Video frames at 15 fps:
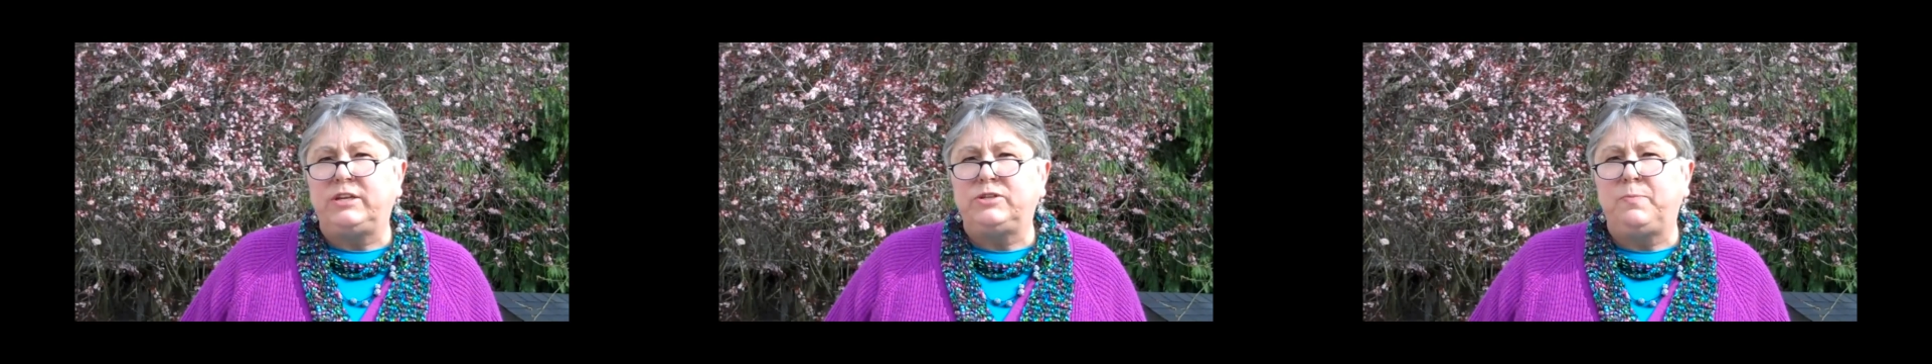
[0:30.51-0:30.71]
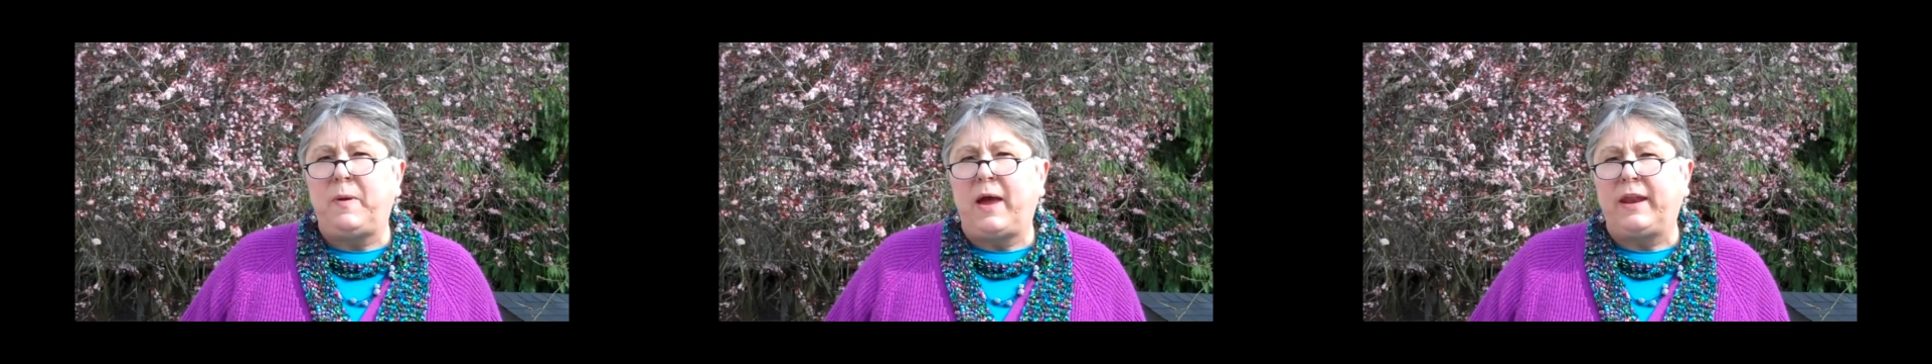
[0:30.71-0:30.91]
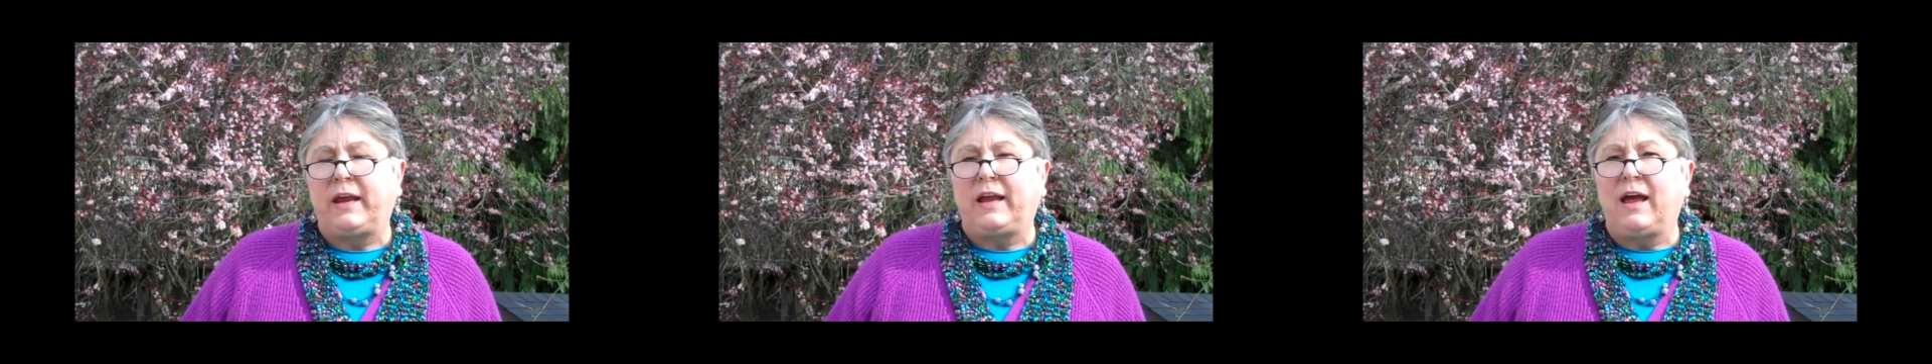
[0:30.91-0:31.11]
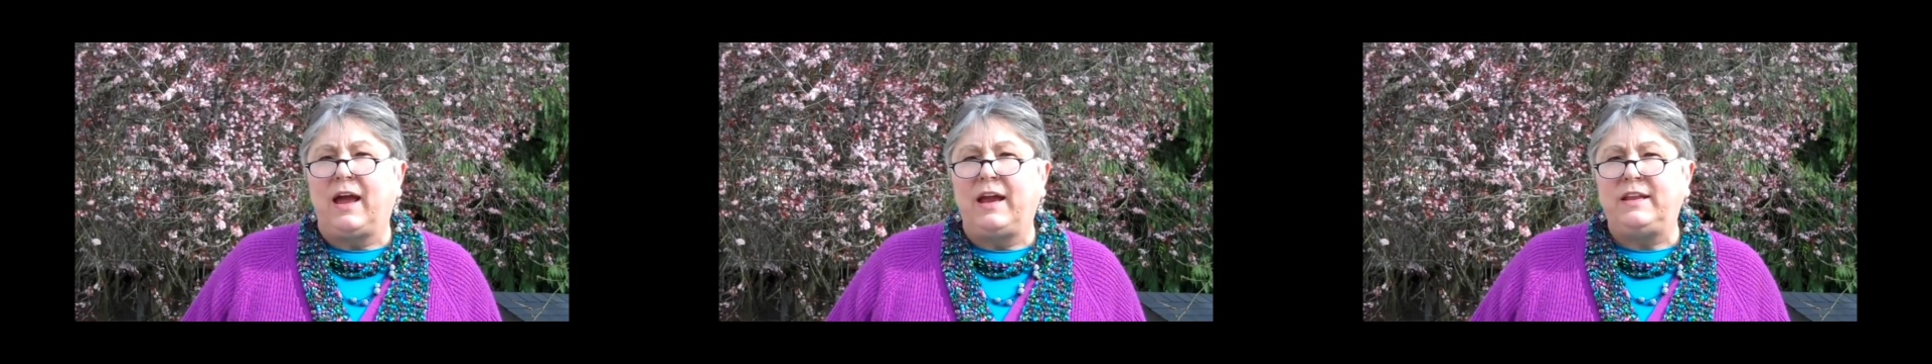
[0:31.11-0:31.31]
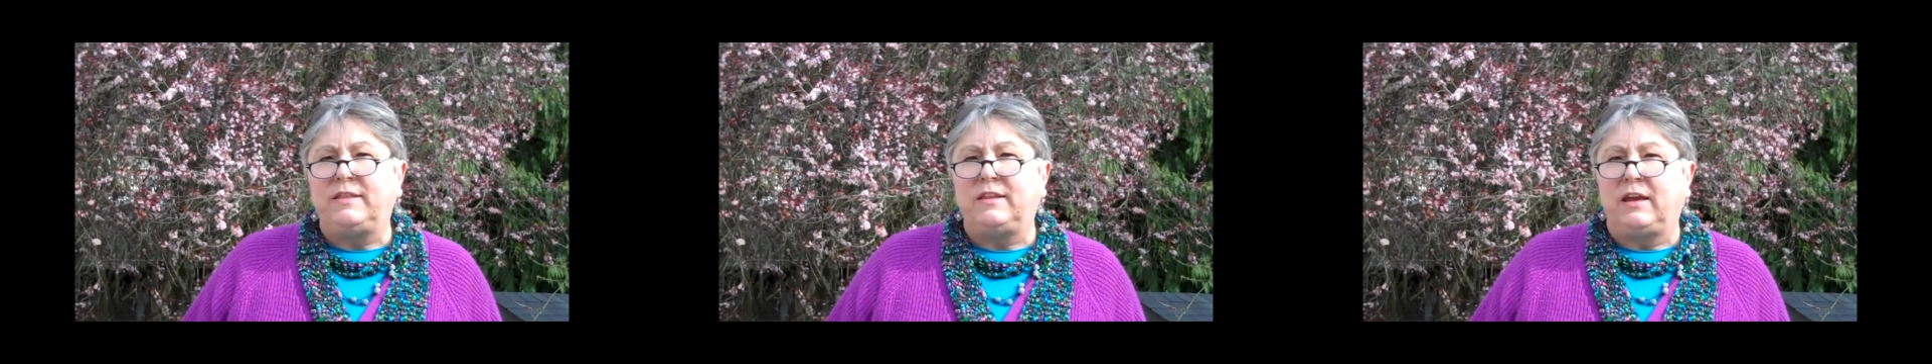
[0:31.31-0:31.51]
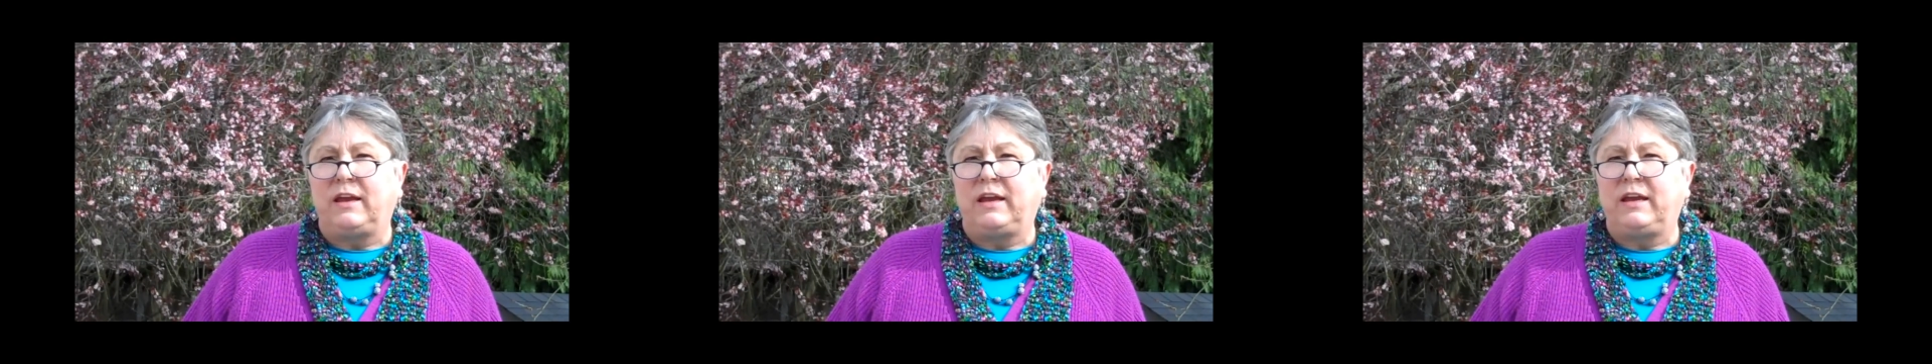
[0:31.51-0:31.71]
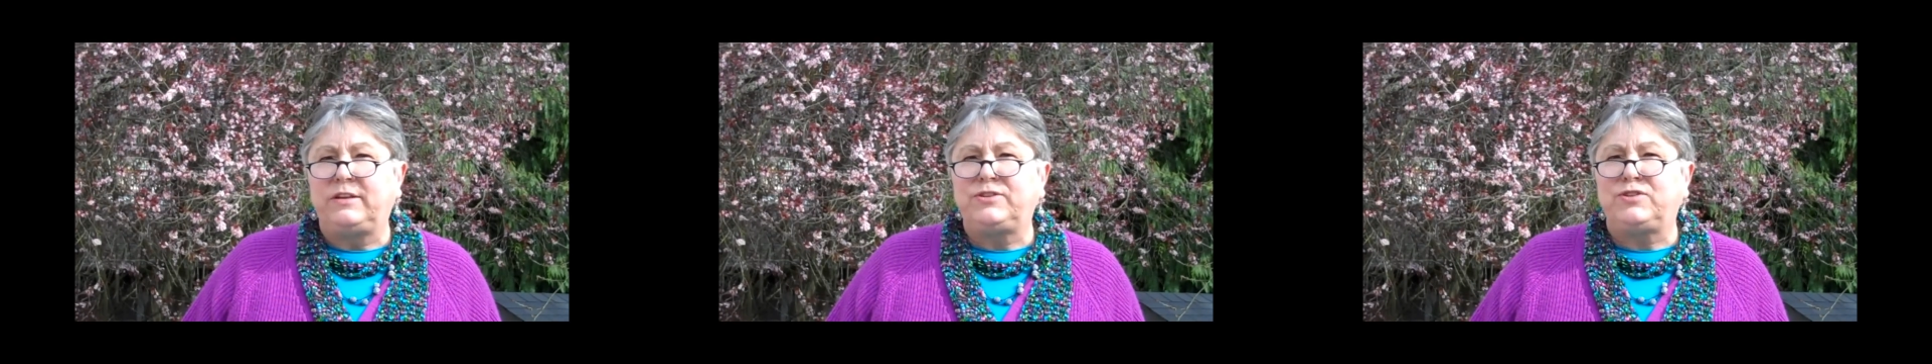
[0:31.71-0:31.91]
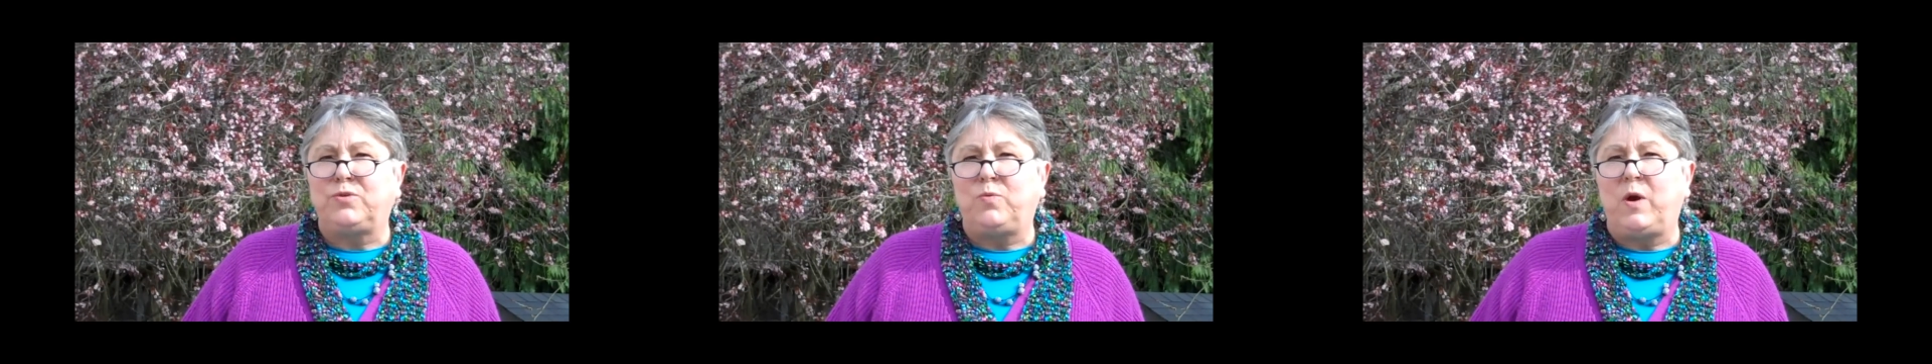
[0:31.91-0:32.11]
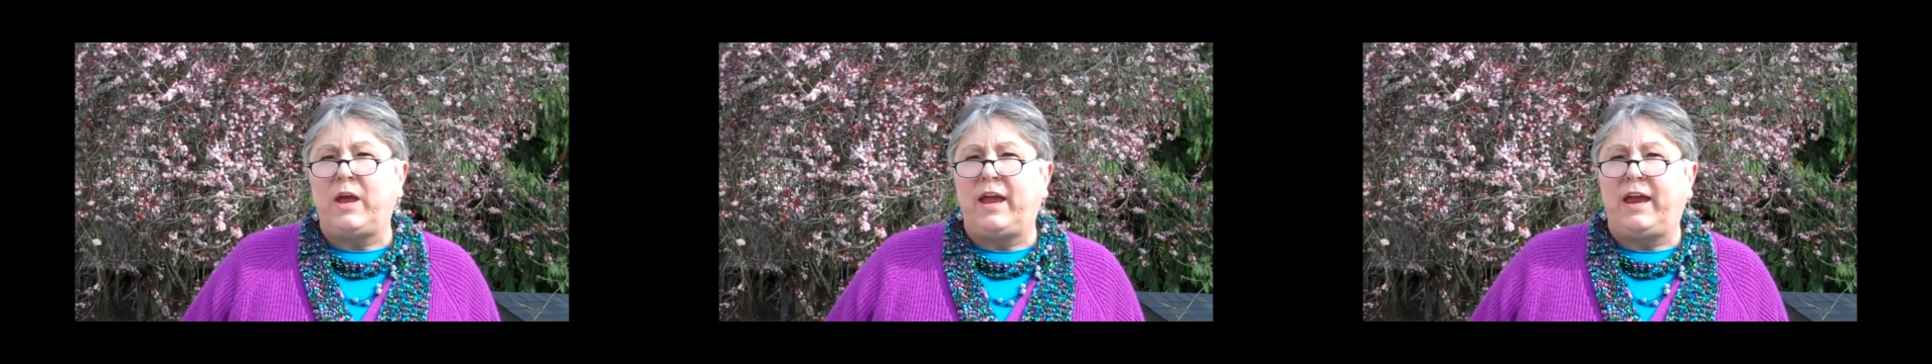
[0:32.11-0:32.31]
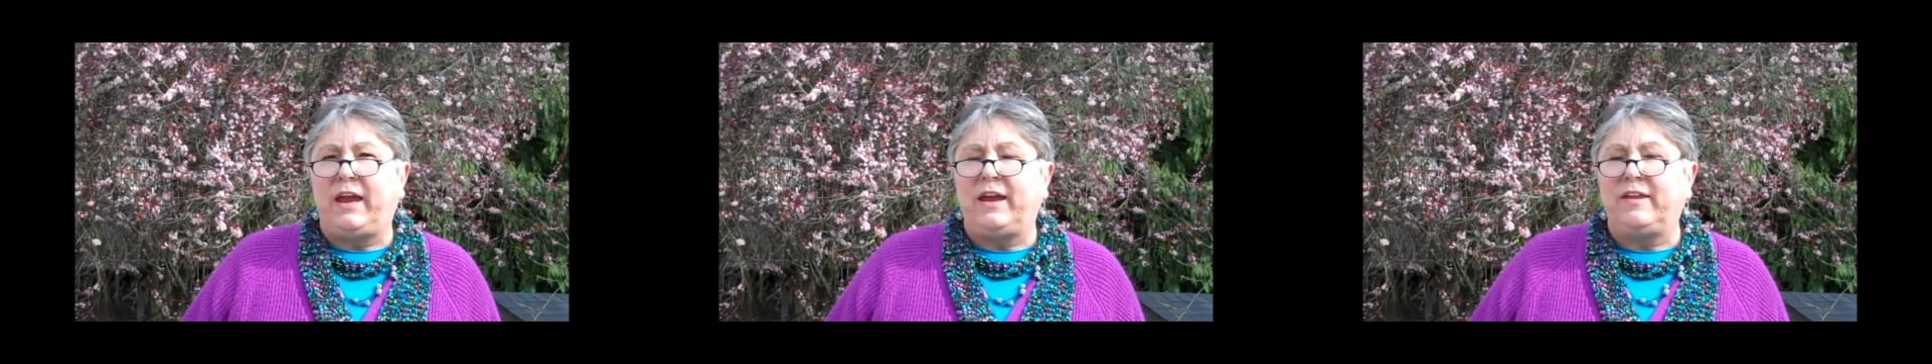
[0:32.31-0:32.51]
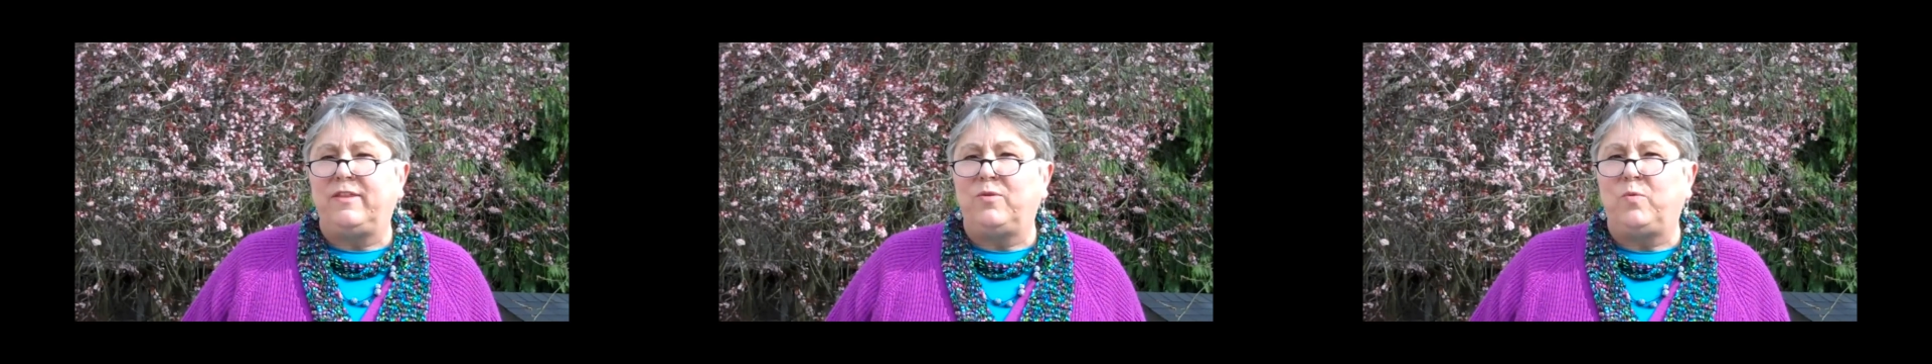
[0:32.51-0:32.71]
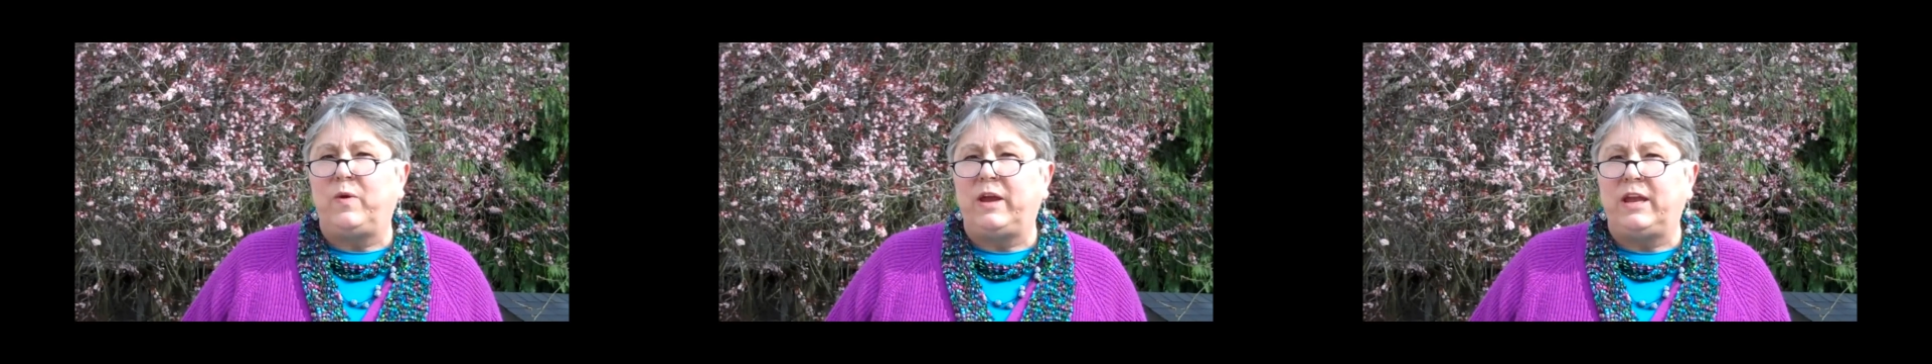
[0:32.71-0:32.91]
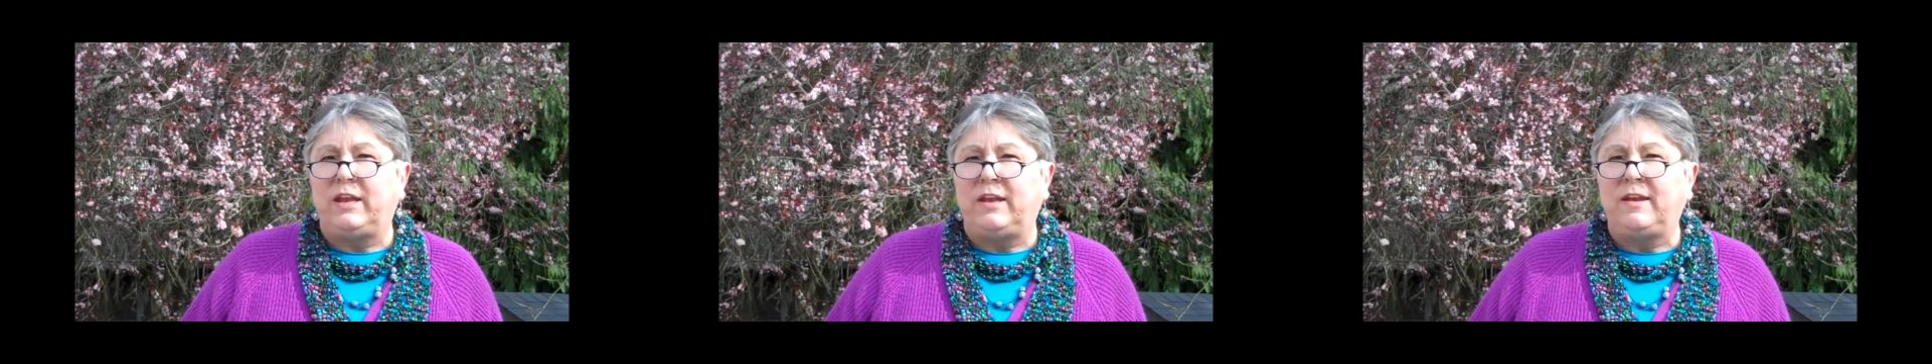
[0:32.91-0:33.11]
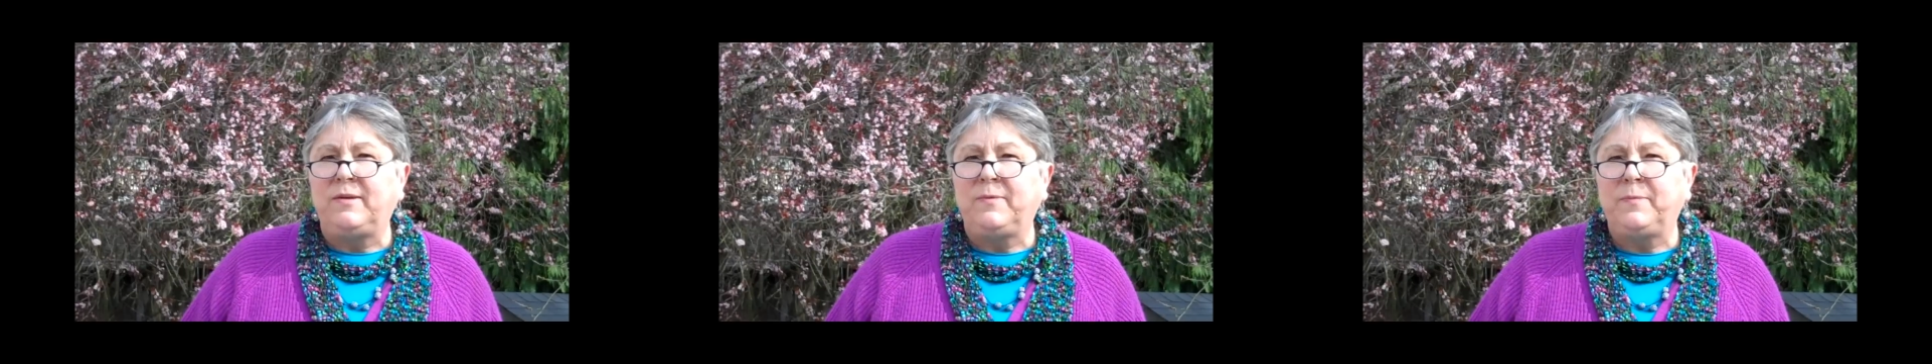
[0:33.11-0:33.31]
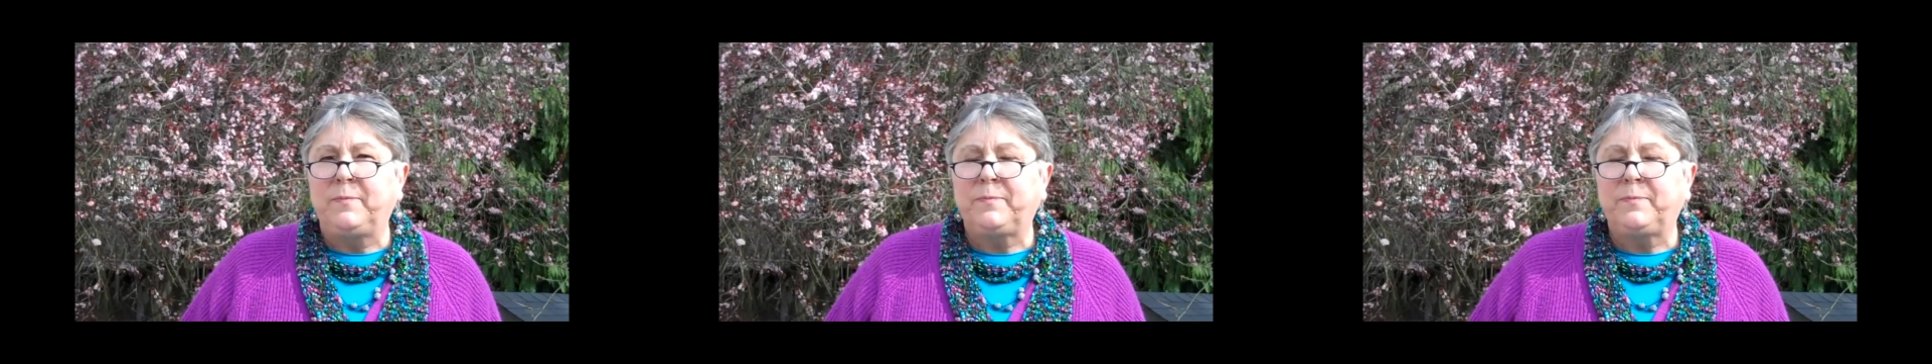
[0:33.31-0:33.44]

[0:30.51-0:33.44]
It's about a kite that gets away in the wind.